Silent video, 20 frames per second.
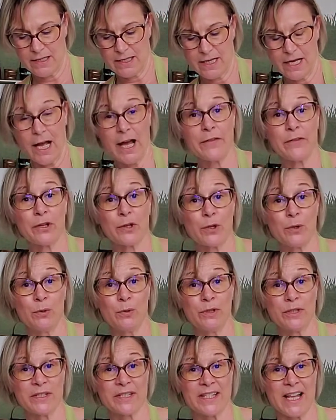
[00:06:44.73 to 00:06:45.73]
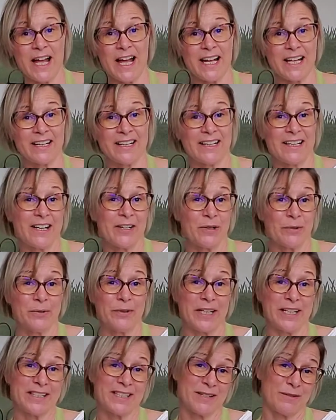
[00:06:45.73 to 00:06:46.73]
on the cooler side, and I don't
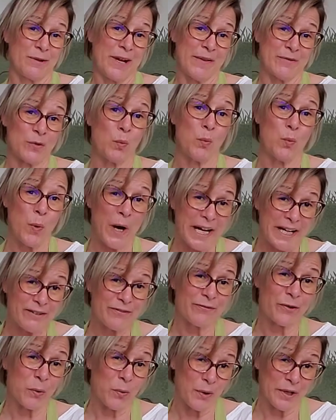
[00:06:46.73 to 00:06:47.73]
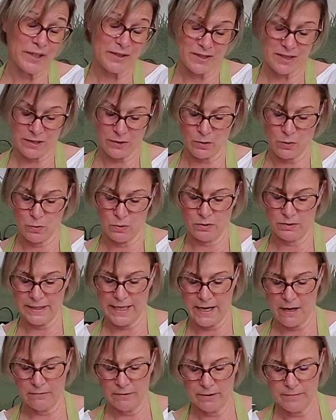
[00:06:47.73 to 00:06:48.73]
like to have to wait for oils to cool
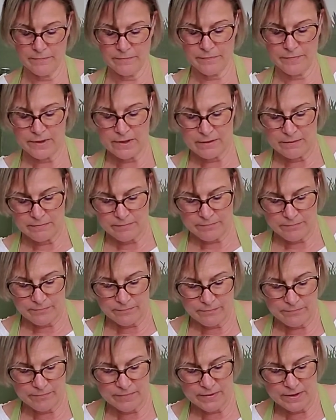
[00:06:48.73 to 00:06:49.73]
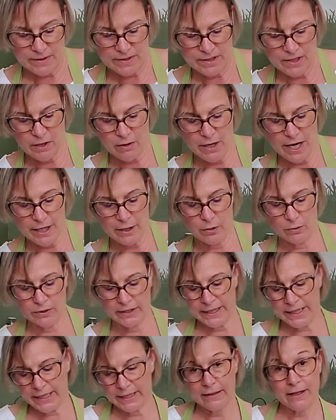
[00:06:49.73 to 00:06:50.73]
down. So I only
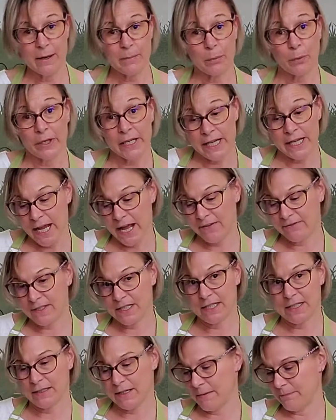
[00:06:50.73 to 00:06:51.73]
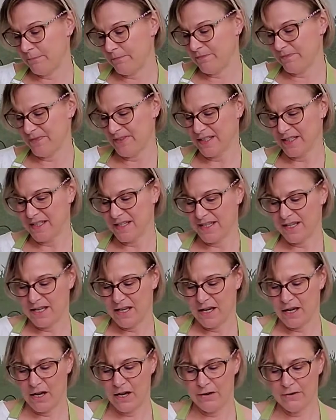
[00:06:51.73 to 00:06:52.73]
heat up what I have to heat up.
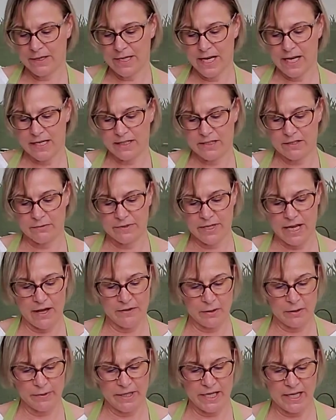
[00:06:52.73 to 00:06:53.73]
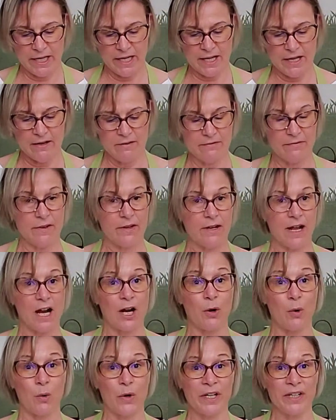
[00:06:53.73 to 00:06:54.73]
Okay, so now that we have
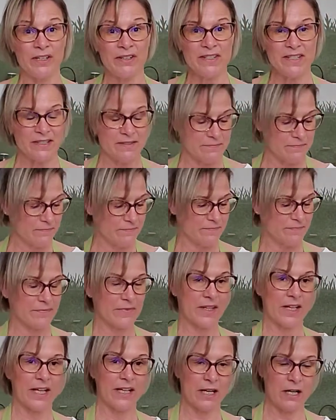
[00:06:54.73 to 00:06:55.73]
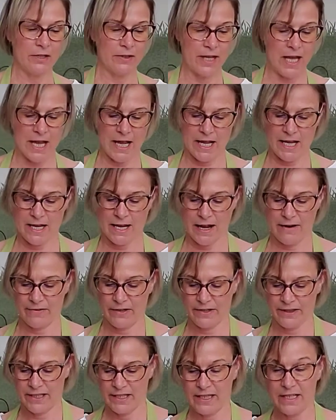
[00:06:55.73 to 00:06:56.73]
our oils and our lye,
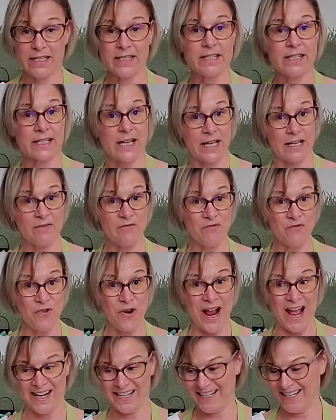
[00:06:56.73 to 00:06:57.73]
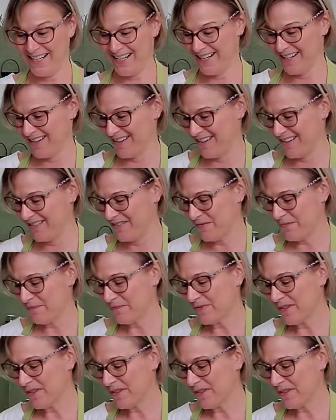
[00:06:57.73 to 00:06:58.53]
everything is kind of ready here.